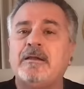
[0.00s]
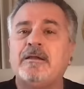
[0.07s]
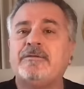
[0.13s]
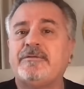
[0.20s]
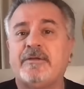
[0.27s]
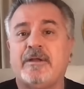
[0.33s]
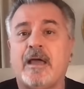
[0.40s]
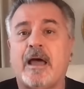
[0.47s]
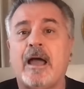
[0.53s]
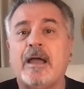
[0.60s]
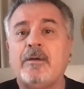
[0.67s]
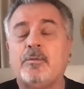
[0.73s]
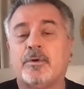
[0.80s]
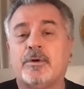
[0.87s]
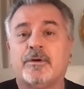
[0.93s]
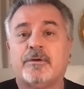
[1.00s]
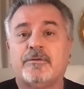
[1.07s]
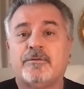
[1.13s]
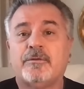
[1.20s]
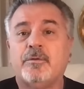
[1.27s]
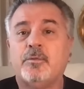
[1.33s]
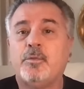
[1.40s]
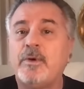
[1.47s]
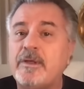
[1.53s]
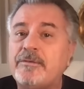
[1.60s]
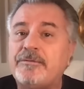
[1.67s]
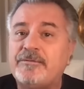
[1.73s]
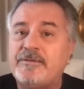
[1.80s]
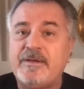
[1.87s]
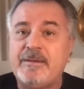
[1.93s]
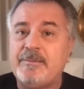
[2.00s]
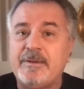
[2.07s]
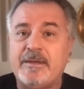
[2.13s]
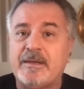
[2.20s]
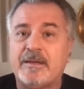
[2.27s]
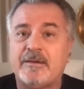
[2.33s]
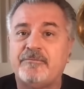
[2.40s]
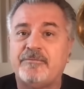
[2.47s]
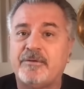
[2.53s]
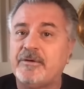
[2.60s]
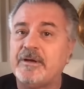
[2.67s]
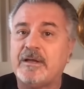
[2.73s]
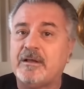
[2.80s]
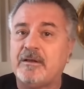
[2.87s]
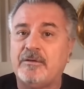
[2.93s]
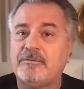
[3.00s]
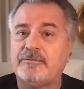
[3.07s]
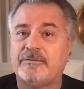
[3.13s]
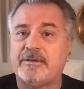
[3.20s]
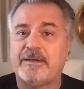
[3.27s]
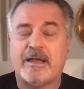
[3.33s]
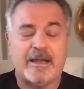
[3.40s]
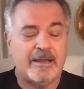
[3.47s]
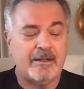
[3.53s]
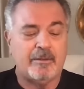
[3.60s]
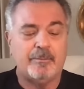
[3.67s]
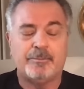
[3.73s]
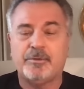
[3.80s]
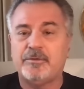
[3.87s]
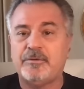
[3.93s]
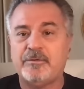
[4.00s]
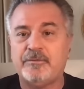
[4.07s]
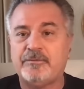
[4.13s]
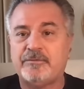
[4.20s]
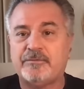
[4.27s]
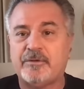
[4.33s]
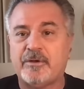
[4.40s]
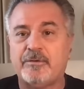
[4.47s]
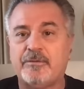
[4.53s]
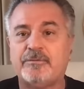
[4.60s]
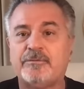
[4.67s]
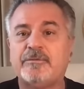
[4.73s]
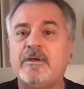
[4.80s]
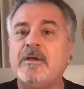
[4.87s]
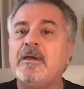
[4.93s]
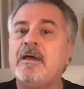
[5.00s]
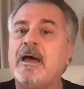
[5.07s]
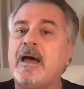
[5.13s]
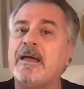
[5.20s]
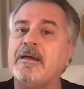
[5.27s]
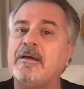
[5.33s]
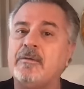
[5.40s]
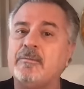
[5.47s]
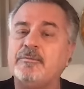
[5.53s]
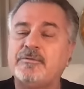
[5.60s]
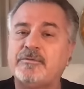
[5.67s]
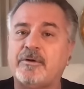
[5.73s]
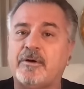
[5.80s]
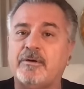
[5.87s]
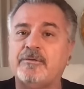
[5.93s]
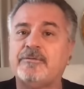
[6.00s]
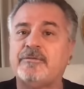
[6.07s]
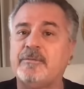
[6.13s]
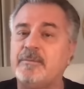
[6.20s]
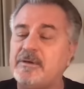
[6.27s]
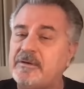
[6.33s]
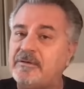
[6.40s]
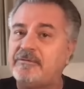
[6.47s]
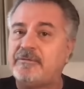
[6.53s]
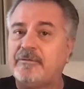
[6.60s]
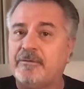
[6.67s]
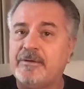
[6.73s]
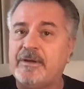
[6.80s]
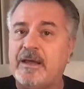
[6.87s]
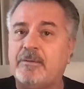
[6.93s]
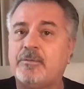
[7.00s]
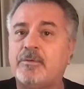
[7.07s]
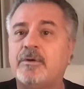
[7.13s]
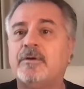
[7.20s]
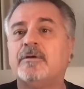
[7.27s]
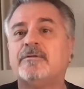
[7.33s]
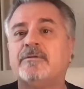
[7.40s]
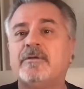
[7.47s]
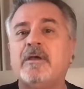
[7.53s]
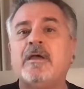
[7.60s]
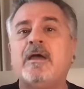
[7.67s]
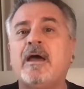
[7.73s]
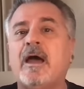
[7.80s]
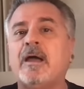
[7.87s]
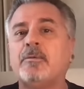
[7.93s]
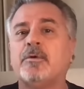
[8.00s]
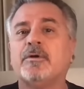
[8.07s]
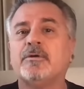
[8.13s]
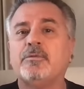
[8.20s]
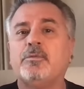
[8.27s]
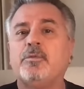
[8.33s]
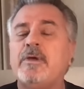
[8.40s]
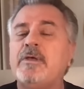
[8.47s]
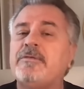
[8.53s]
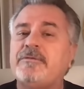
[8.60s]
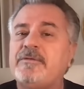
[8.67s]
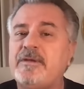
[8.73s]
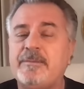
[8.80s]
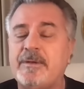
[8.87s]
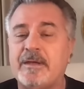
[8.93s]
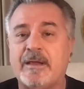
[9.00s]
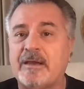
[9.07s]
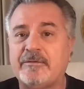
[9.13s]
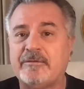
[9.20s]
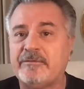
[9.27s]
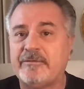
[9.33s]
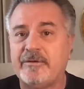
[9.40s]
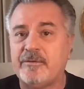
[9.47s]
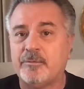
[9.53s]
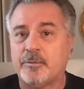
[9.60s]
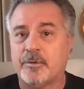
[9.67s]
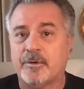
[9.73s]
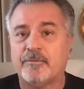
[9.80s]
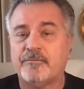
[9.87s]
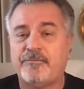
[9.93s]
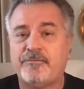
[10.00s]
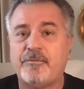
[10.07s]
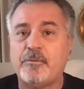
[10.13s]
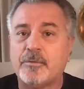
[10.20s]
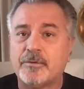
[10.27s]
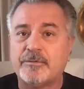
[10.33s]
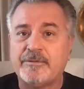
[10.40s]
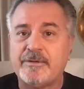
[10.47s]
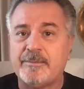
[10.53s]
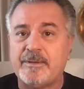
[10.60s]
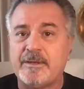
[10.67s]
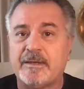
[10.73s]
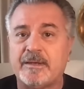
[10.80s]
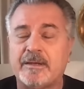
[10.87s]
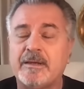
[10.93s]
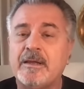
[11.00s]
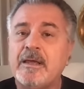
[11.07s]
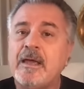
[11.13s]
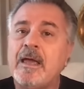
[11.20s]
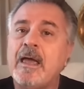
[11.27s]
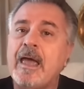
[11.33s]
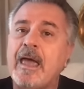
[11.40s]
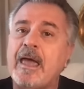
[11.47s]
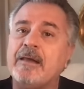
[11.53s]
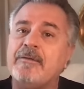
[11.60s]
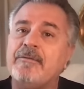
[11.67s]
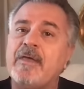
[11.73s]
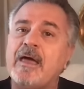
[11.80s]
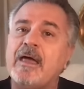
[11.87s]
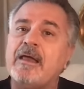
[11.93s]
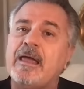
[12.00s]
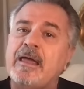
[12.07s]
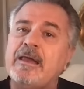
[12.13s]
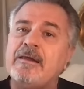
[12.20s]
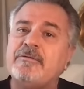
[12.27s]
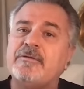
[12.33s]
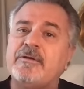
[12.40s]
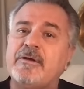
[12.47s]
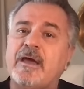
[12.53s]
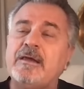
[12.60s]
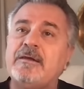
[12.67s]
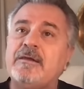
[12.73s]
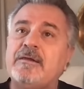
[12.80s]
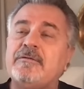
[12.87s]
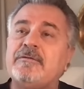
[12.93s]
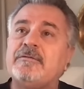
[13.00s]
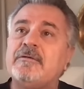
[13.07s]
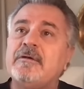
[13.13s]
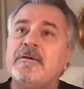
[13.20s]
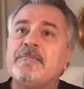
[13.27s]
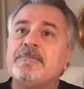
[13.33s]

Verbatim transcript: listen, I worked with T B N very closely. I helped produce shows. I helped start some additional networks. I worked with T B N. I just didn't work for T B N. And in that eighties and nineties,